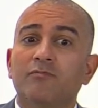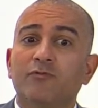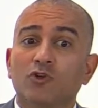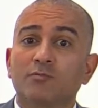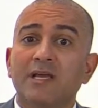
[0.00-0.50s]

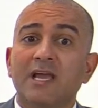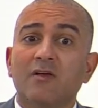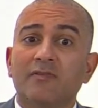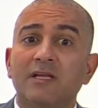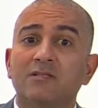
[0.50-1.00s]
forced me,
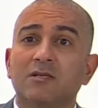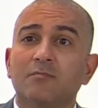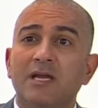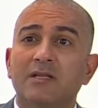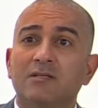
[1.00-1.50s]
I think,
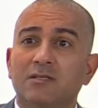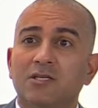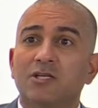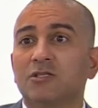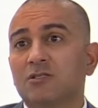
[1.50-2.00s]
to make the
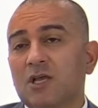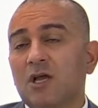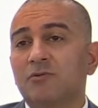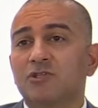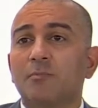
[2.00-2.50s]
decision to
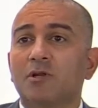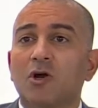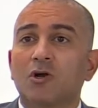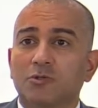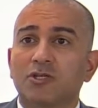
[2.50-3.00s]
go with Shepherd
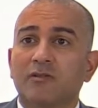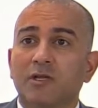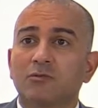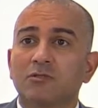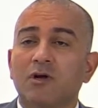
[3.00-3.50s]
Cox, which I
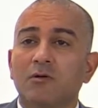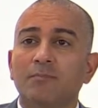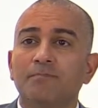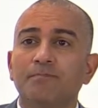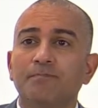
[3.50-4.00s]
think was the right one.